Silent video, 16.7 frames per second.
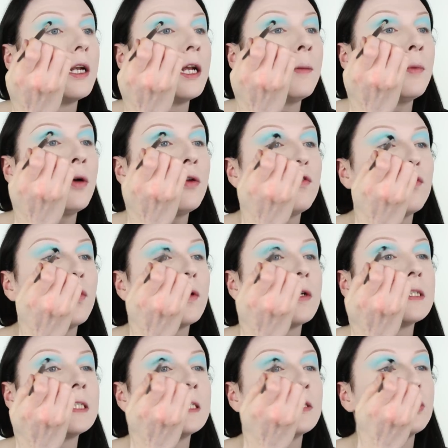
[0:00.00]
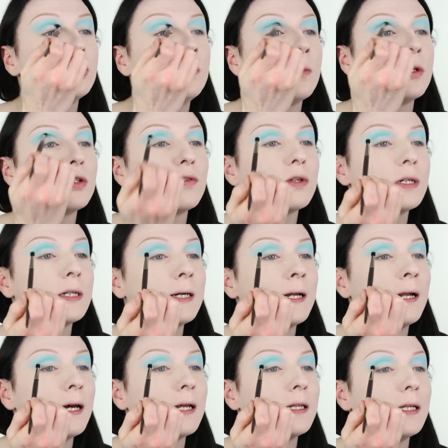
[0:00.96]
And I'm not focusing too much of the
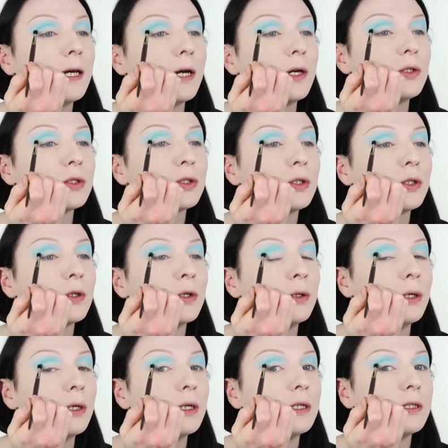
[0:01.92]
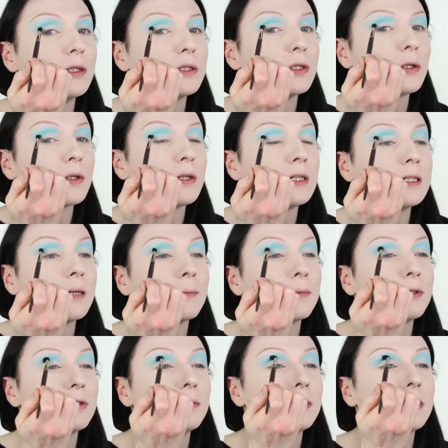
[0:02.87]
colour at the outer corner in the socket. I'm
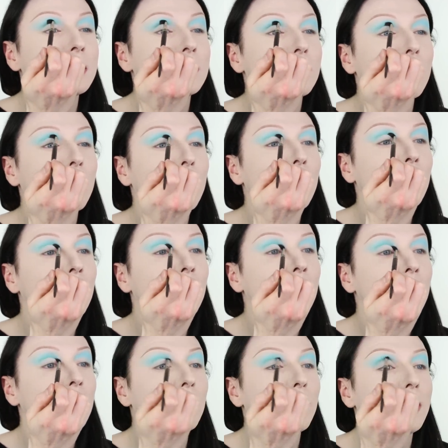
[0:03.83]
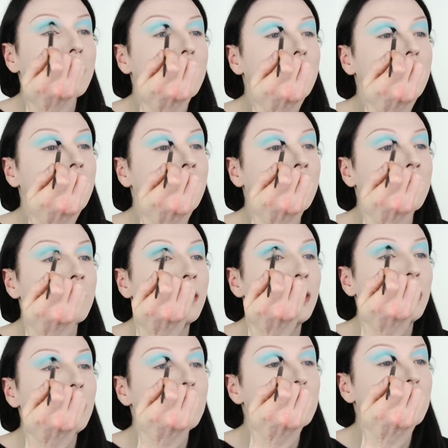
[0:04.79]
going to take it all the way in
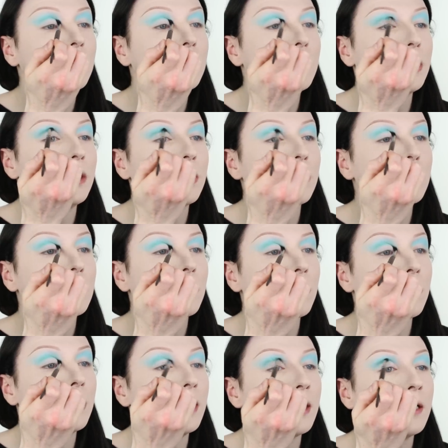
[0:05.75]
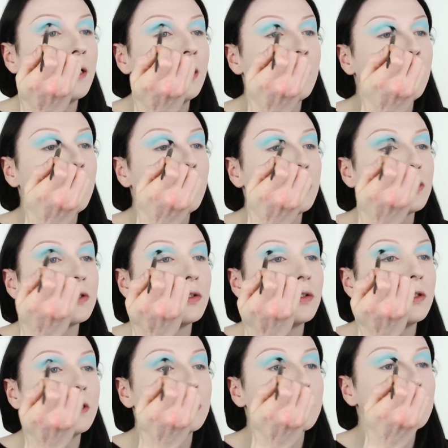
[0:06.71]
to the inner corner so
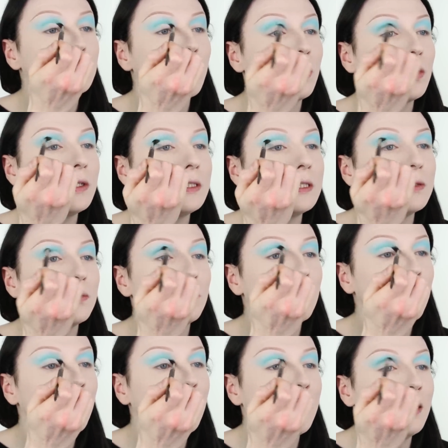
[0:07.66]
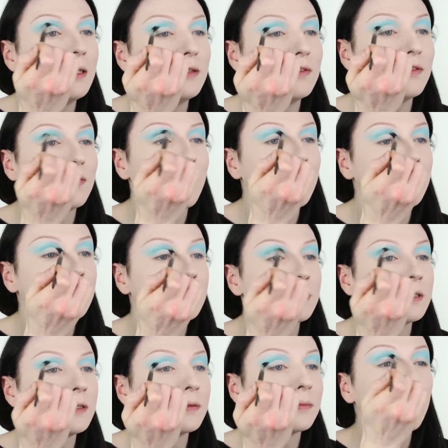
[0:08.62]
that the socket is well
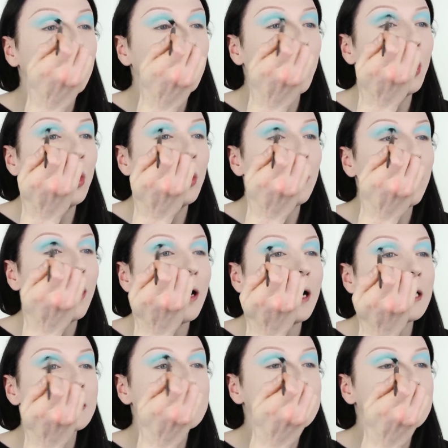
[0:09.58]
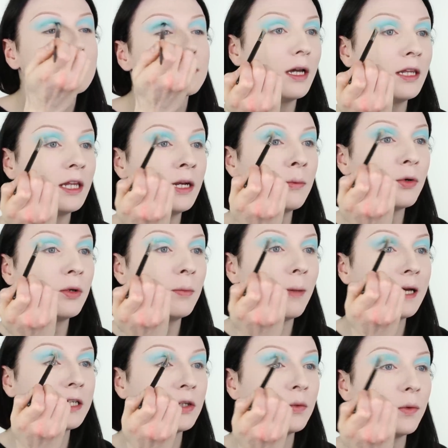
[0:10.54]
defined on all parts. And then I'm going
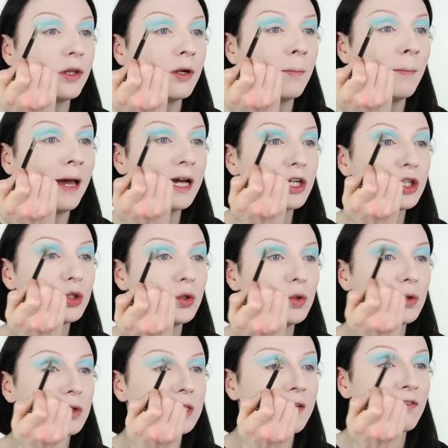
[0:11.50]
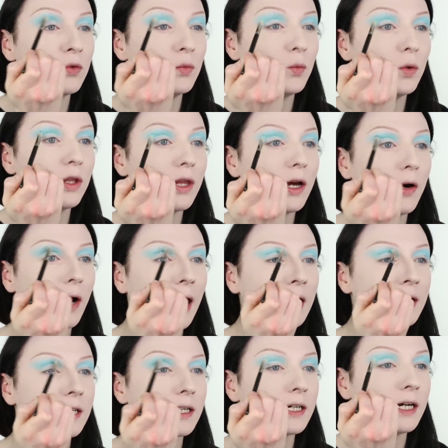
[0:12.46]
back in with our MAC 227 with our
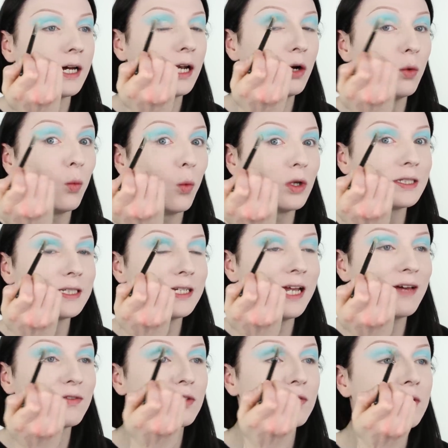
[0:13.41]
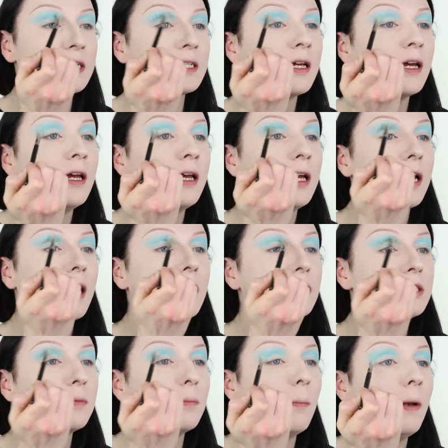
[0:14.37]
Anya colour, what's left of it, and
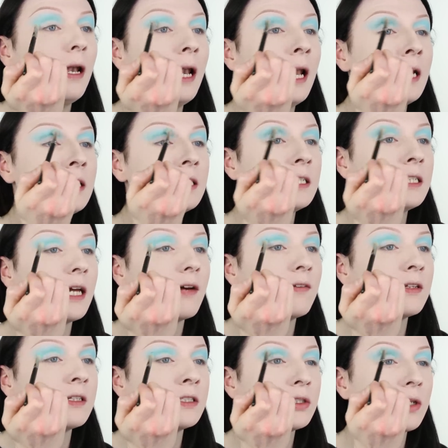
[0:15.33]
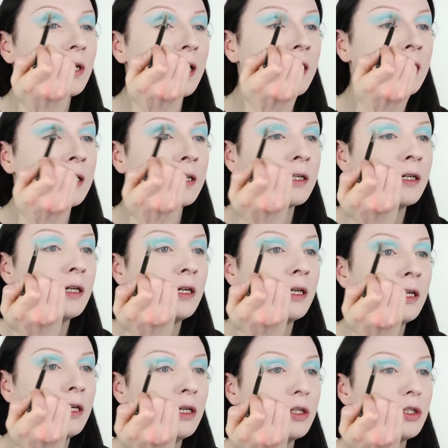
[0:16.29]
just blending everything together
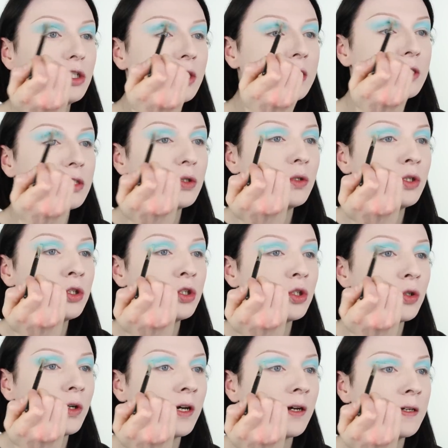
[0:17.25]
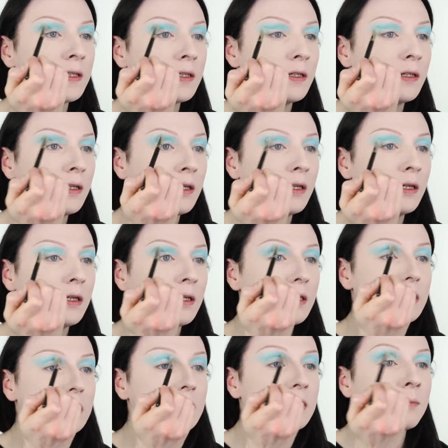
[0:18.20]
just to ensure
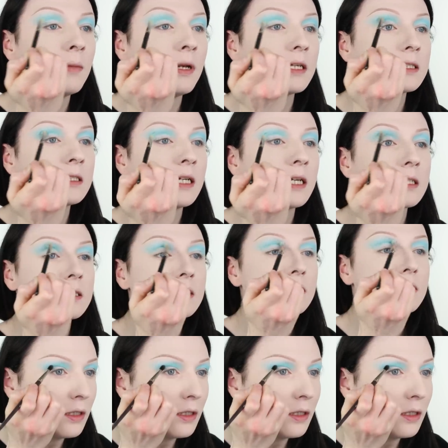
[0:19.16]
seamlessness.